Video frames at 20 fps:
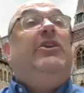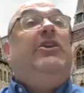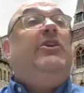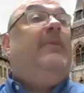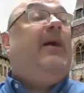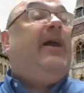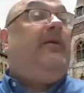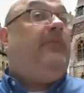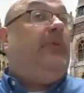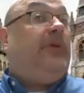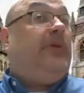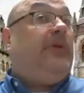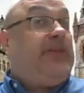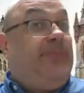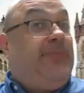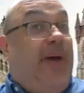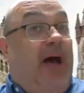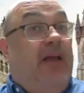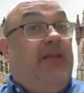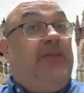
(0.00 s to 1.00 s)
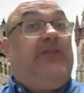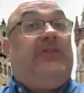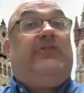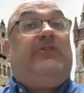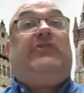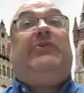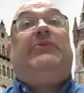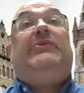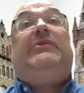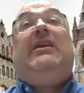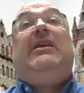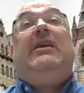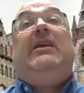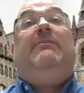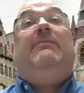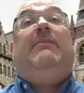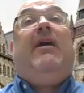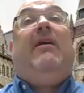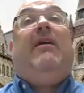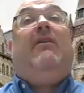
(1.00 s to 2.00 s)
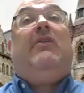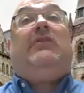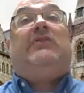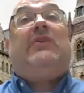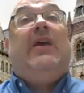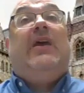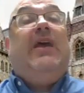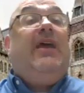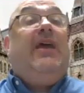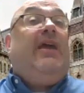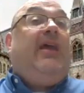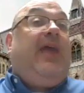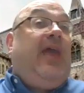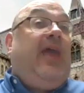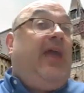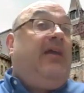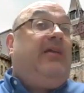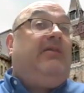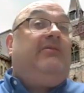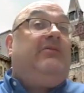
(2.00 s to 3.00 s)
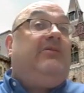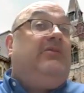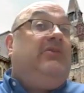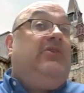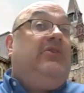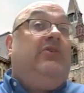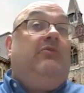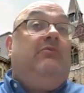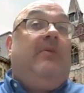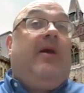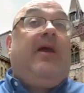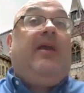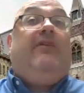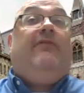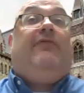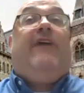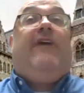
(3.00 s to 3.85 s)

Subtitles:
You might respond to student emails, and you might